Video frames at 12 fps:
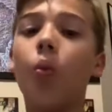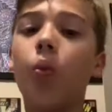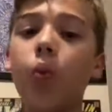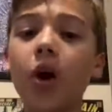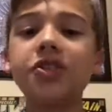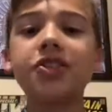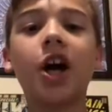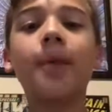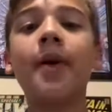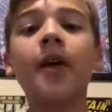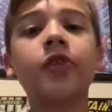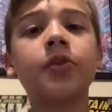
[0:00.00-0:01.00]
What's up
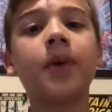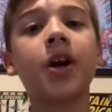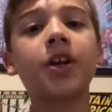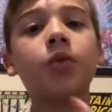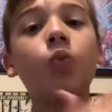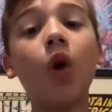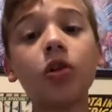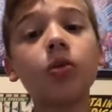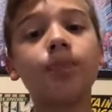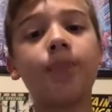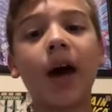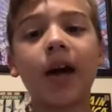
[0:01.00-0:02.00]
everybody?
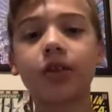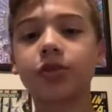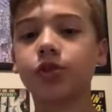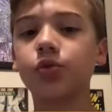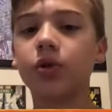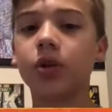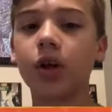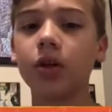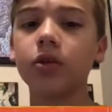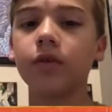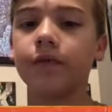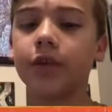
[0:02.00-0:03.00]
Welcome back to
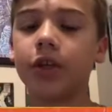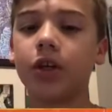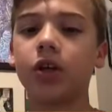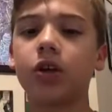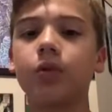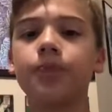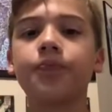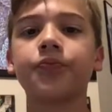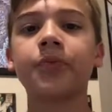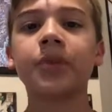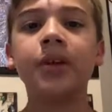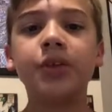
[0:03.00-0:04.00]
another video.
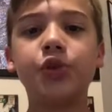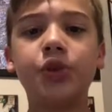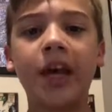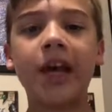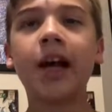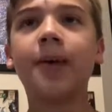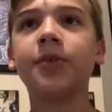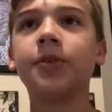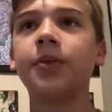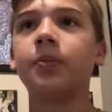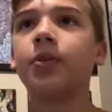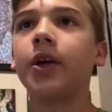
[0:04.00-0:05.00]
Today I'm going to
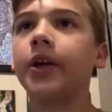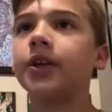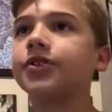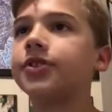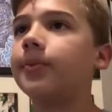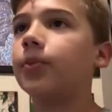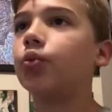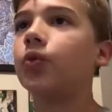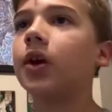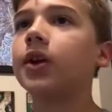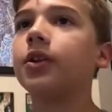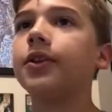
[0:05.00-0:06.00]
be playing some
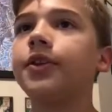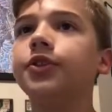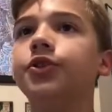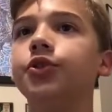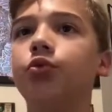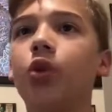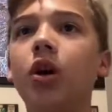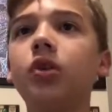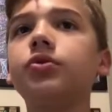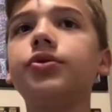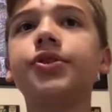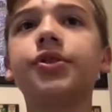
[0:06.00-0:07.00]
Rocket League
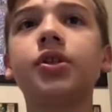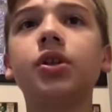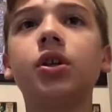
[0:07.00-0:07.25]
duos.